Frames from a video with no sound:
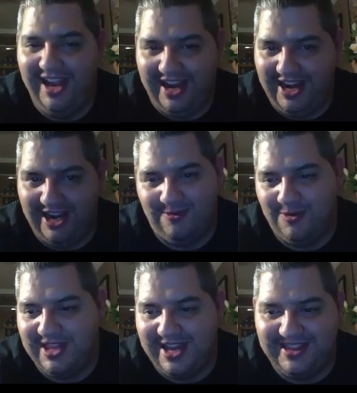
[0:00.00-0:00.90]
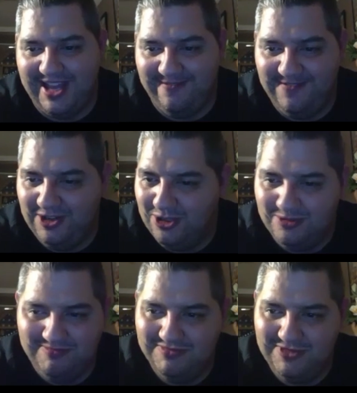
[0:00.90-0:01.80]
And without that
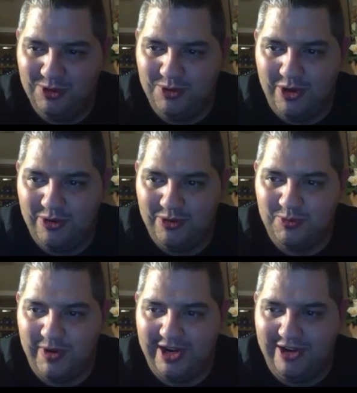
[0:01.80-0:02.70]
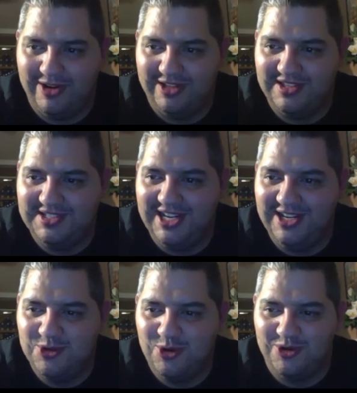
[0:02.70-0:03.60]
fiddle, who knows where the state
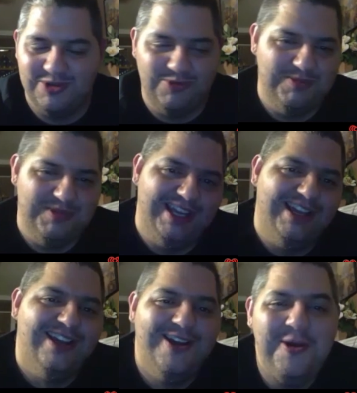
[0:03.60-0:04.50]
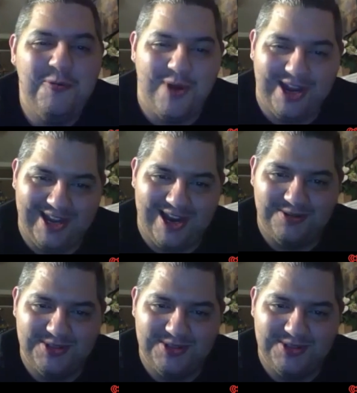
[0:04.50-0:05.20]
of Georgia would be right now.